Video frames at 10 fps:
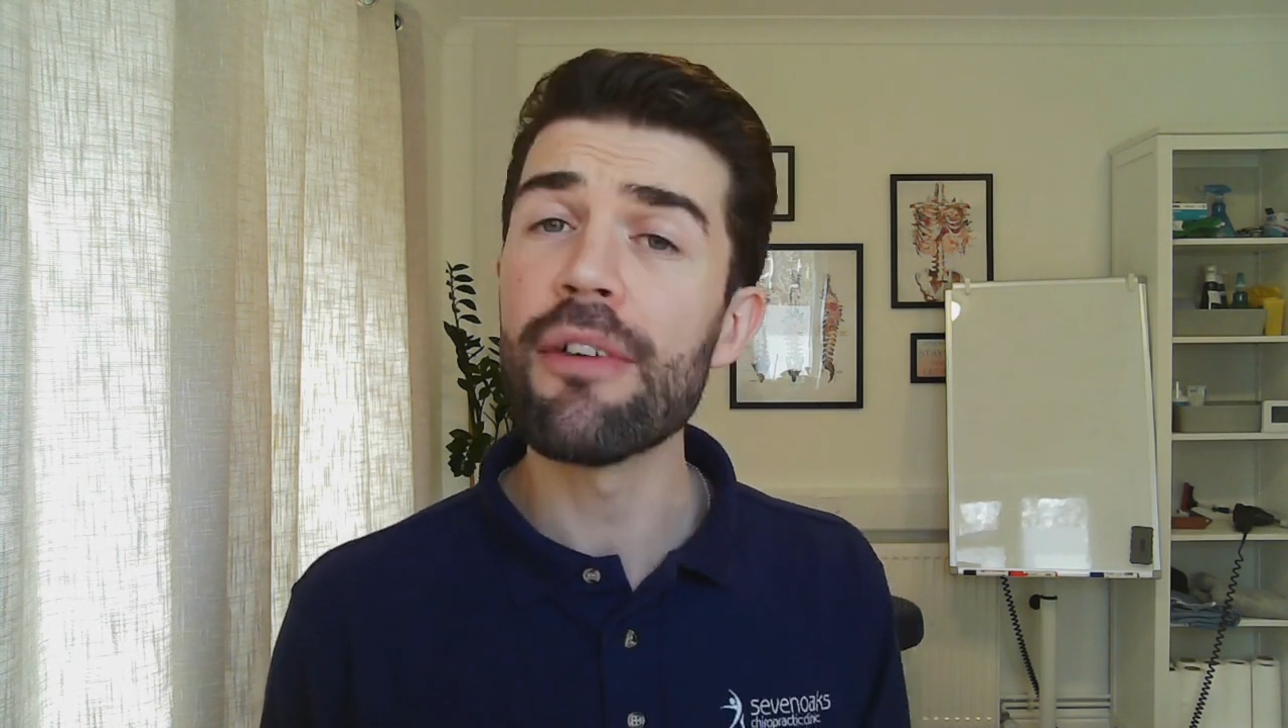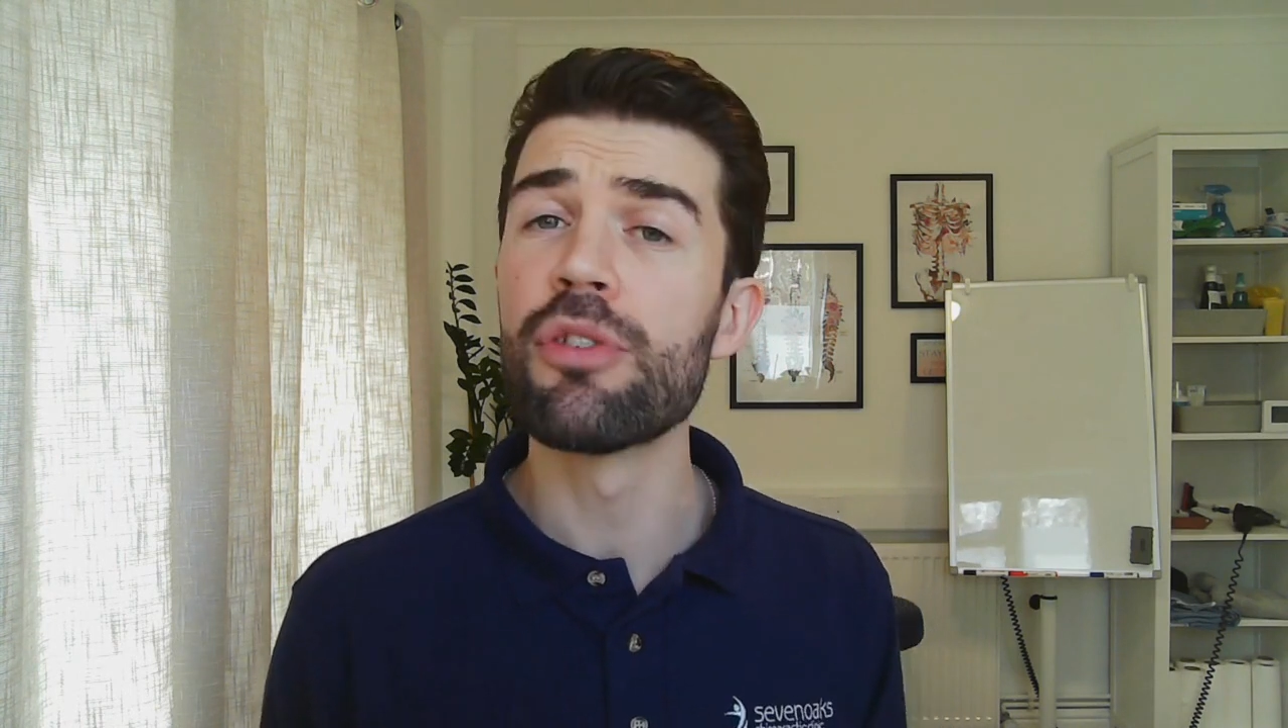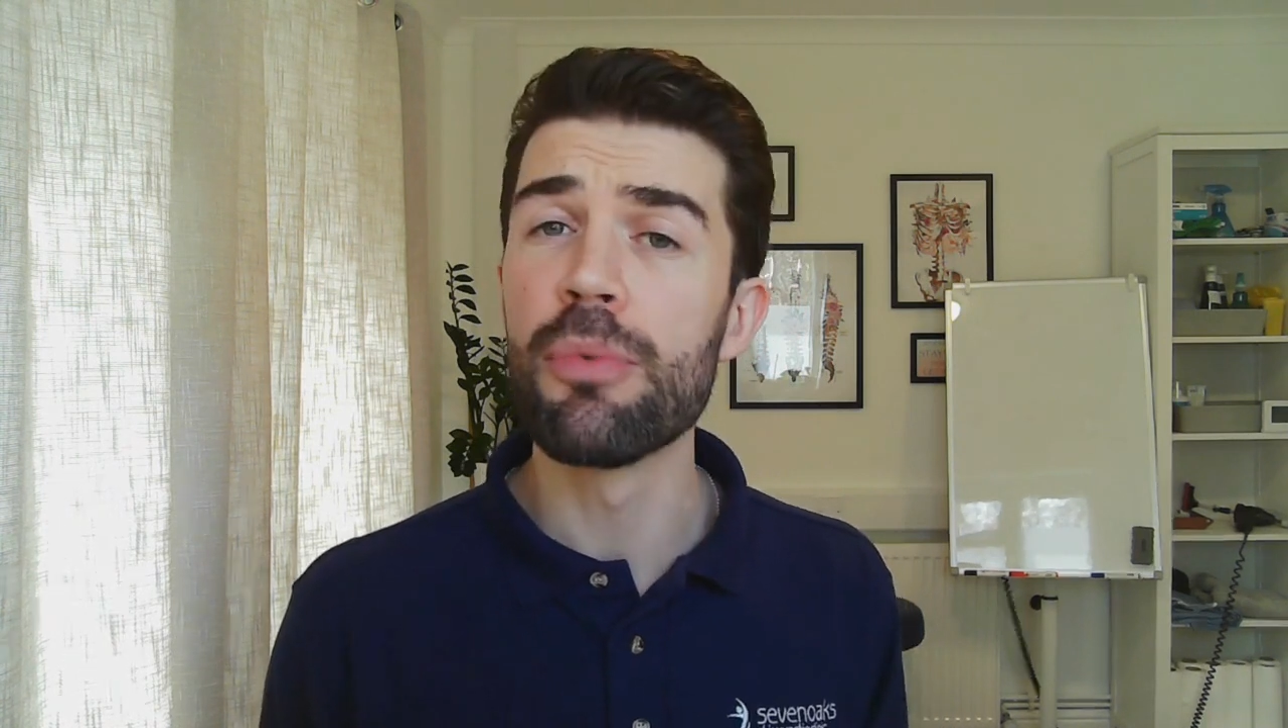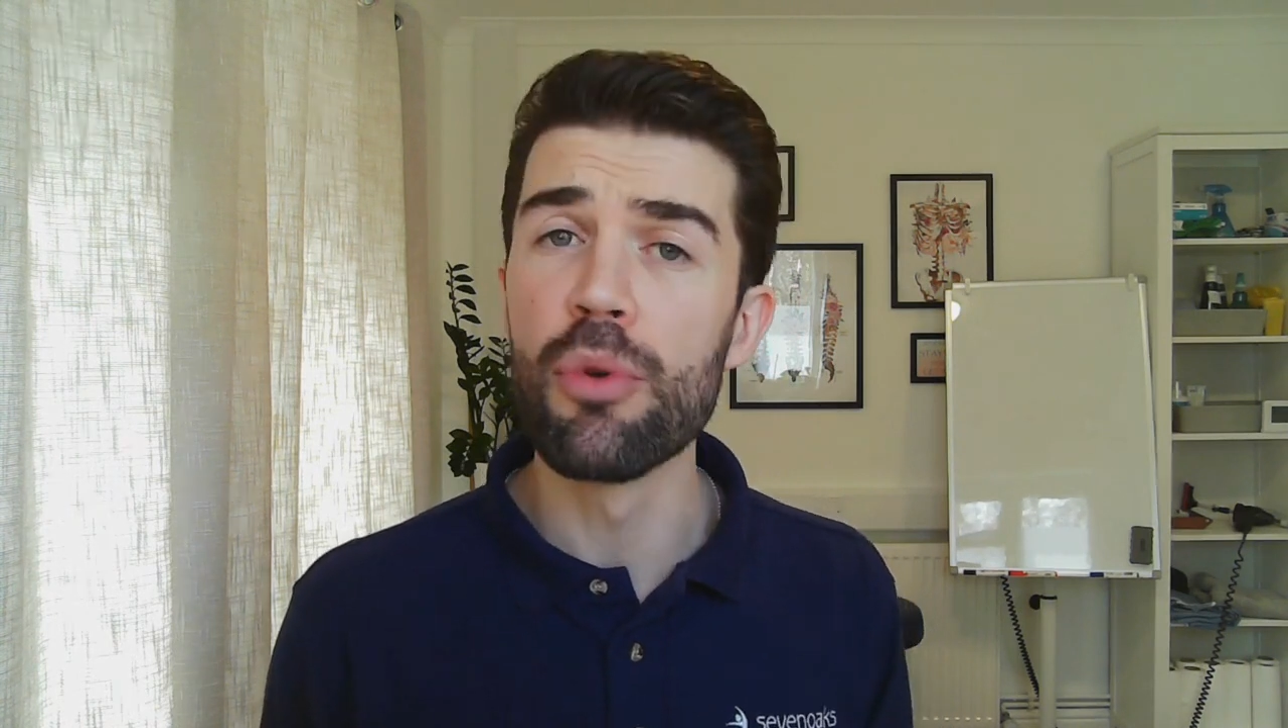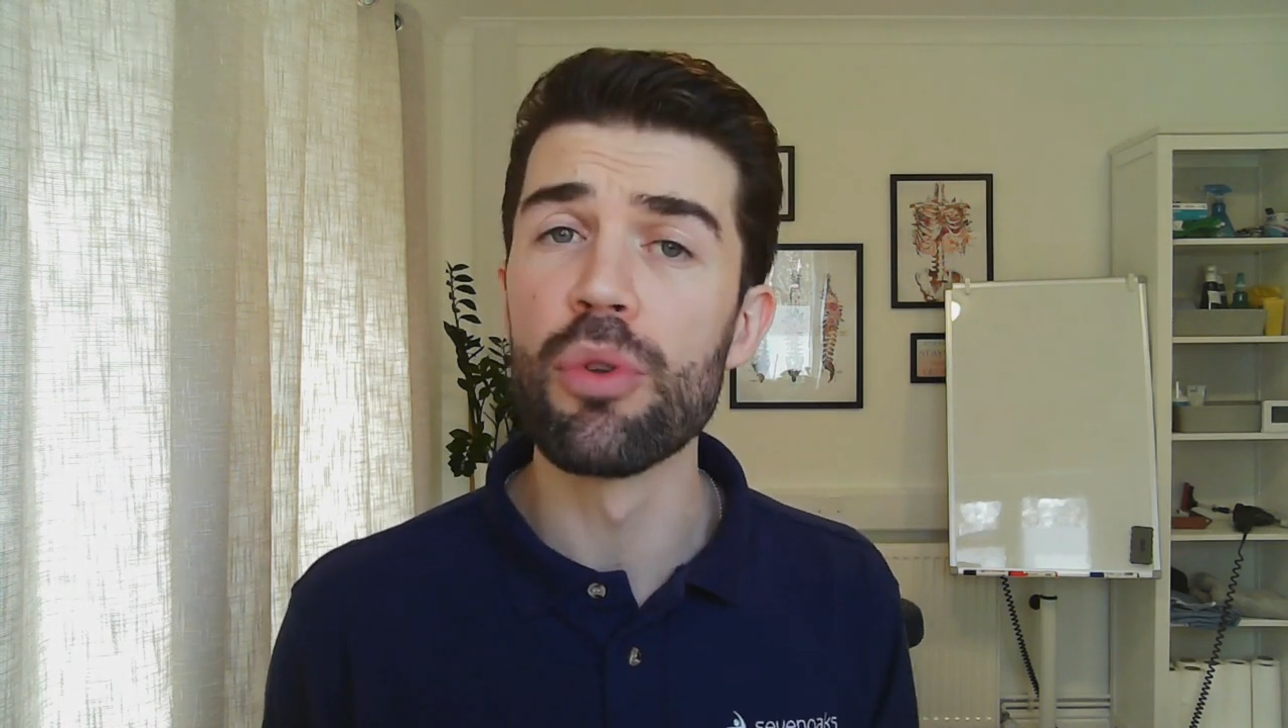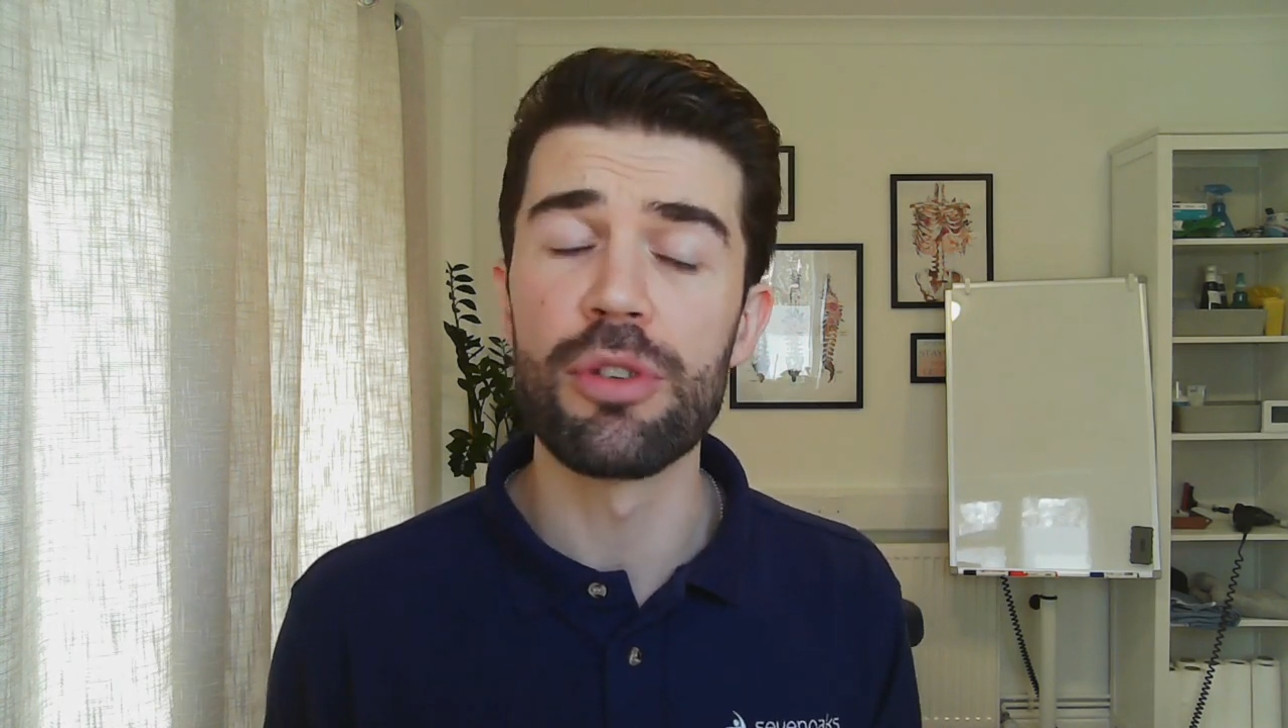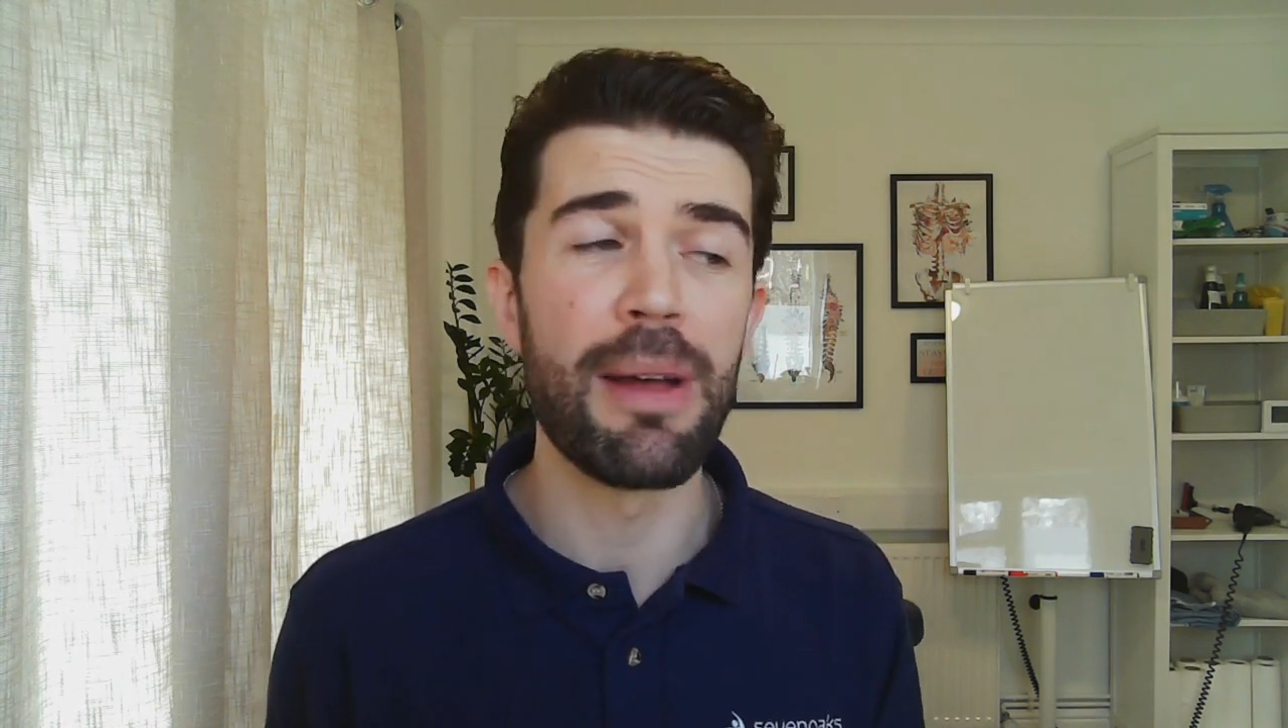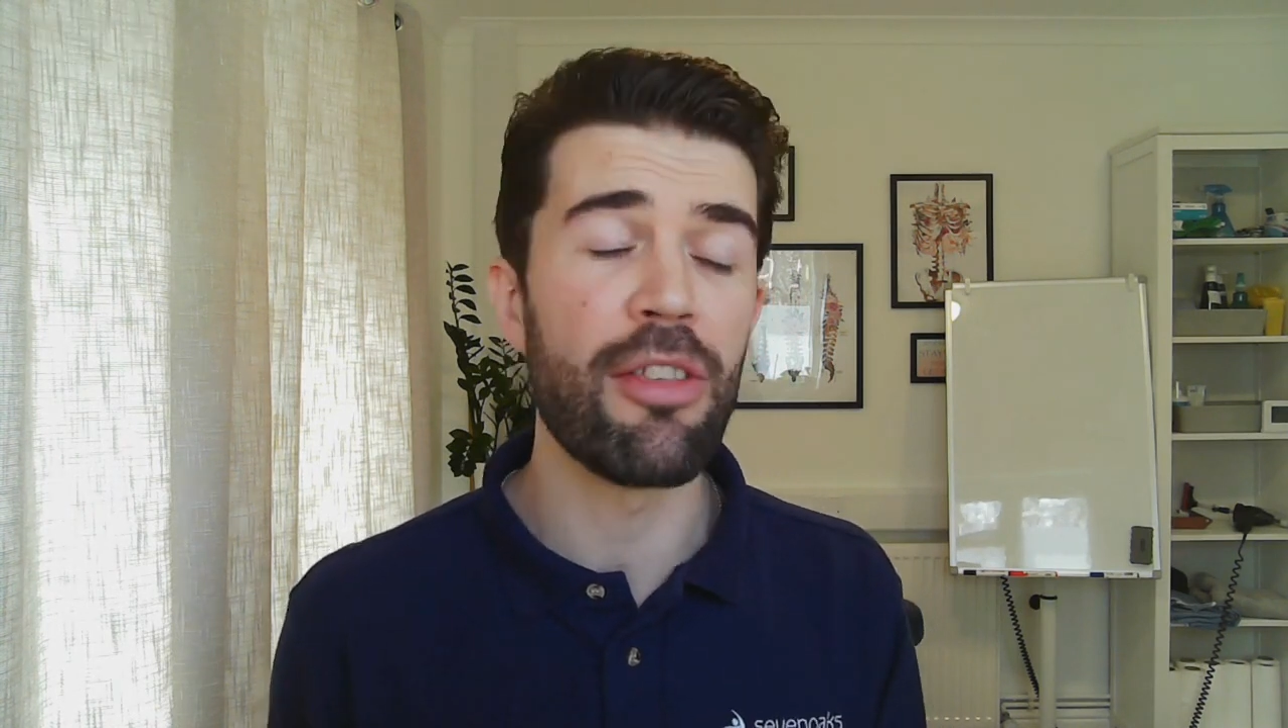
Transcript: some thoughts about